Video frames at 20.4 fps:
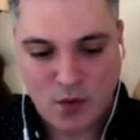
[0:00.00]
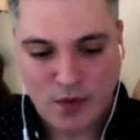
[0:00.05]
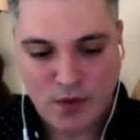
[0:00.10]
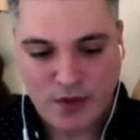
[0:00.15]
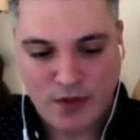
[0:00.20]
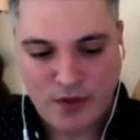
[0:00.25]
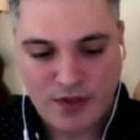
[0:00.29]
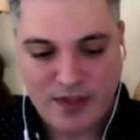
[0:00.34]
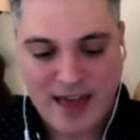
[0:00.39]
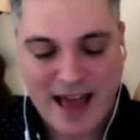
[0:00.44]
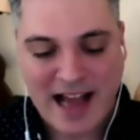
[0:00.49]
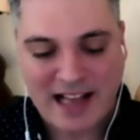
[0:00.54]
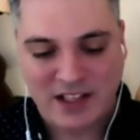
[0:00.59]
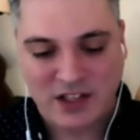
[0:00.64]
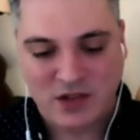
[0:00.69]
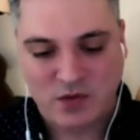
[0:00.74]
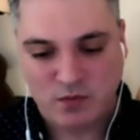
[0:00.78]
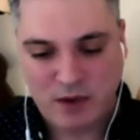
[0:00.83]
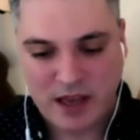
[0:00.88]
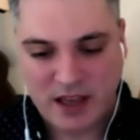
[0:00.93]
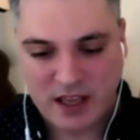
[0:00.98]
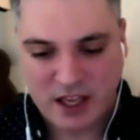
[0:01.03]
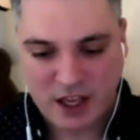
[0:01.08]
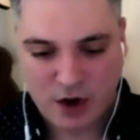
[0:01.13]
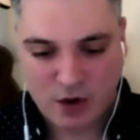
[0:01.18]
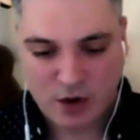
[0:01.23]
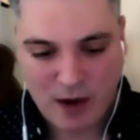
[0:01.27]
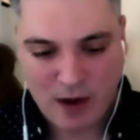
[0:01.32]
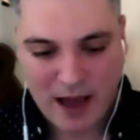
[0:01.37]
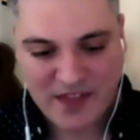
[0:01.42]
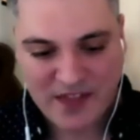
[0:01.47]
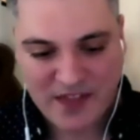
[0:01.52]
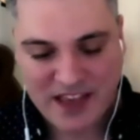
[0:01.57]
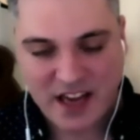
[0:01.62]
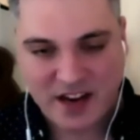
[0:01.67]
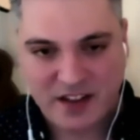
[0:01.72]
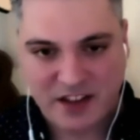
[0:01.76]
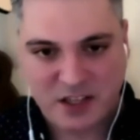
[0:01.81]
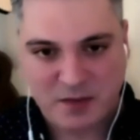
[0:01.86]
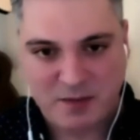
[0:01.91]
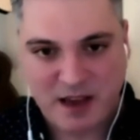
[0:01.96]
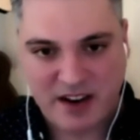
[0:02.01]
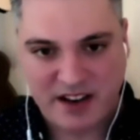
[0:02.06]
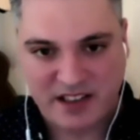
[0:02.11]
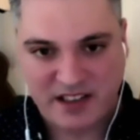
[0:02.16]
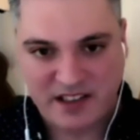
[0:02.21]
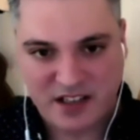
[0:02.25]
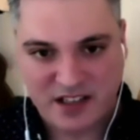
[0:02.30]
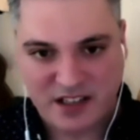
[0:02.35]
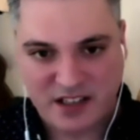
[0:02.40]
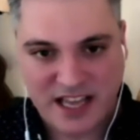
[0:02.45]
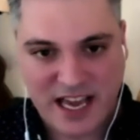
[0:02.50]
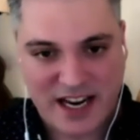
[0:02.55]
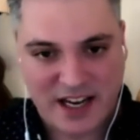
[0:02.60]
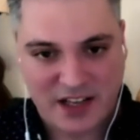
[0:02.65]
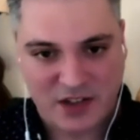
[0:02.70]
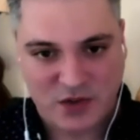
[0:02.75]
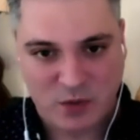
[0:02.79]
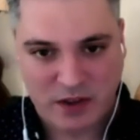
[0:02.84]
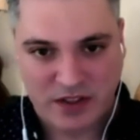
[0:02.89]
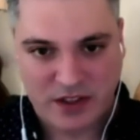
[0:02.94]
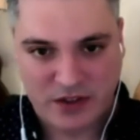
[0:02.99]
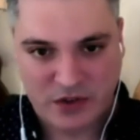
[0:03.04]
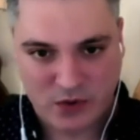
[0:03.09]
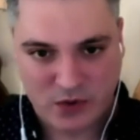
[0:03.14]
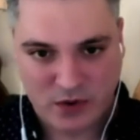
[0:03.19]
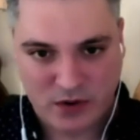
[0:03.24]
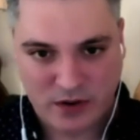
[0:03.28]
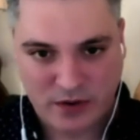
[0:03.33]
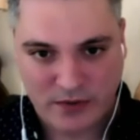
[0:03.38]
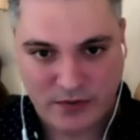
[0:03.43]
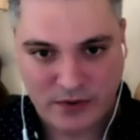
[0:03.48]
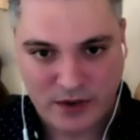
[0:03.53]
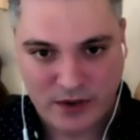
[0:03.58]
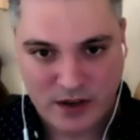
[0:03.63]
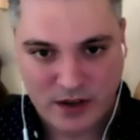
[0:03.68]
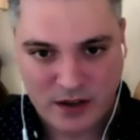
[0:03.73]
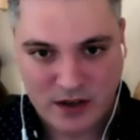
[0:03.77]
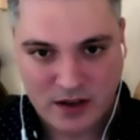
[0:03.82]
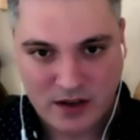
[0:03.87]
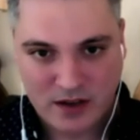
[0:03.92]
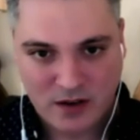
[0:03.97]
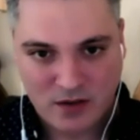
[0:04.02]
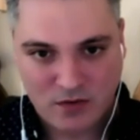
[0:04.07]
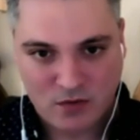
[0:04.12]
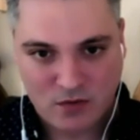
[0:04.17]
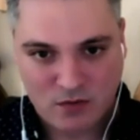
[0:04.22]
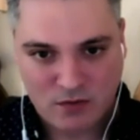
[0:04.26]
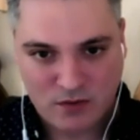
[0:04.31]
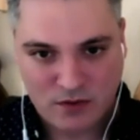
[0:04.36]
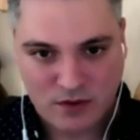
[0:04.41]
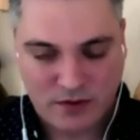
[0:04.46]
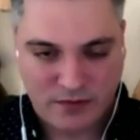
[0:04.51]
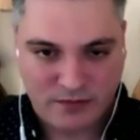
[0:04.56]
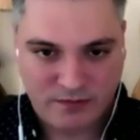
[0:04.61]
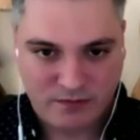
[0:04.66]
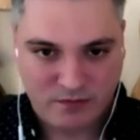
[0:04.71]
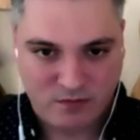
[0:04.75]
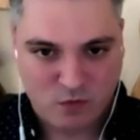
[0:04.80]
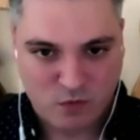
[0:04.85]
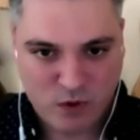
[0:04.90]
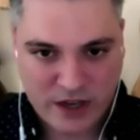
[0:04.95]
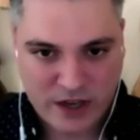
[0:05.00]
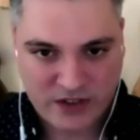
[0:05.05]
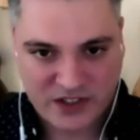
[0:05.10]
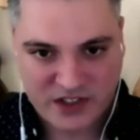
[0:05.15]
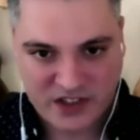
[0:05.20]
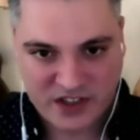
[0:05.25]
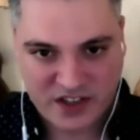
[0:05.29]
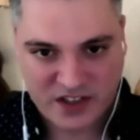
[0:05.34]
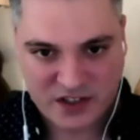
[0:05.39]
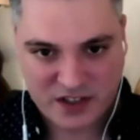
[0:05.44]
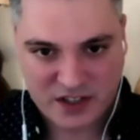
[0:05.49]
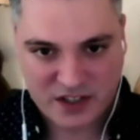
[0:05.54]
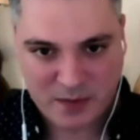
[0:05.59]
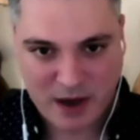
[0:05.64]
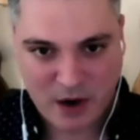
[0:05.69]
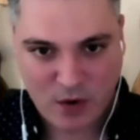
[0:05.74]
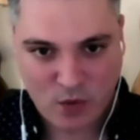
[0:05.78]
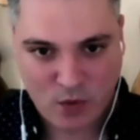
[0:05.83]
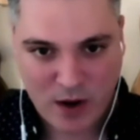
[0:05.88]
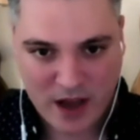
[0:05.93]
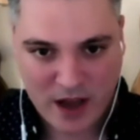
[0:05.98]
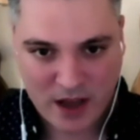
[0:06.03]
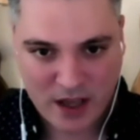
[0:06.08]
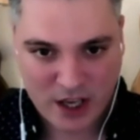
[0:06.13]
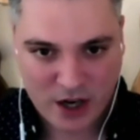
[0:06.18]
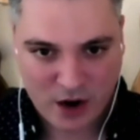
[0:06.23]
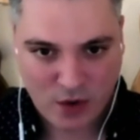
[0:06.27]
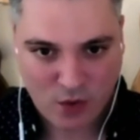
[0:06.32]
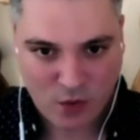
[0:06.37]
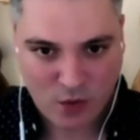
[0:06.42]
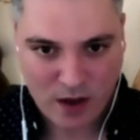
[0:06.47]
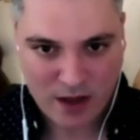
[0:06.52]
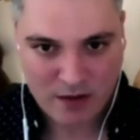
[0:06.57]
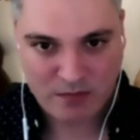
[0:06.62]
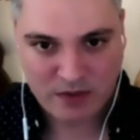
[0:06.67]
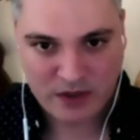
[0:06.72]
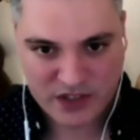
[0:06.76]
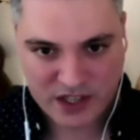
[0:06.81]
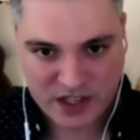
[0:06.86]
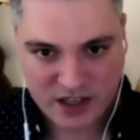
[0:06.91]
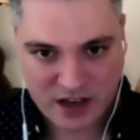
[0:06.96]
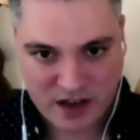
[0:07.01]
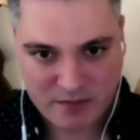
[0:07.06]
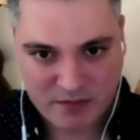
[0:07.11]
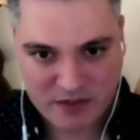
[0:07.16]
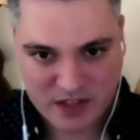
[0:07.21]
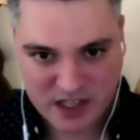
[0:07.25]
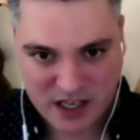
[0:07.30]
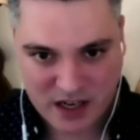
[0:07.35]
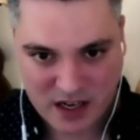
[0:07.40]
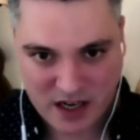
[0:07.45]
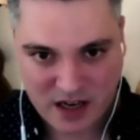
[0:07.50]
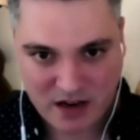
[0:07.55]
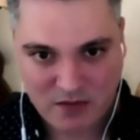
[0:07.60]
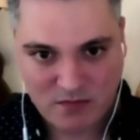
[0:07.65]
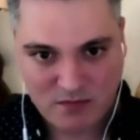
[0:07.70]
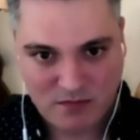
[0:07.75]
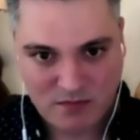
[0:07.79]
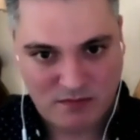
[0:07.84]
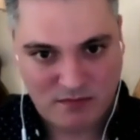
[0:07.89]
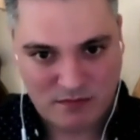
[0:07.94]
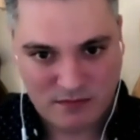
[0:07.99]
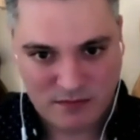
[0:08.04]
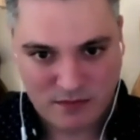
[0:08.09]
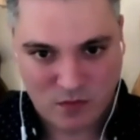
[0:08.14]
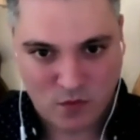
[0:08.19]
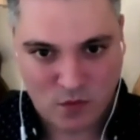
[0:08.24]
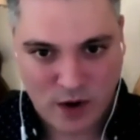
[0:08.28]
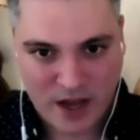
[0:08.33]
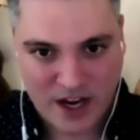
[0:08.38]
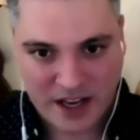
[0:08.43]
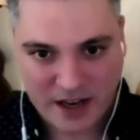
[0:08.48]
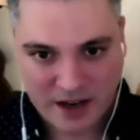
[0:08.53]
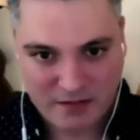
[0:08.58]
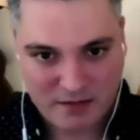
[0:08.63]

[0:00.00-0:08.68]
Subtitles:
That's, you know, at the end of the spotting session, that is when the sort of the real decisions about when, you know, when music comes in and when it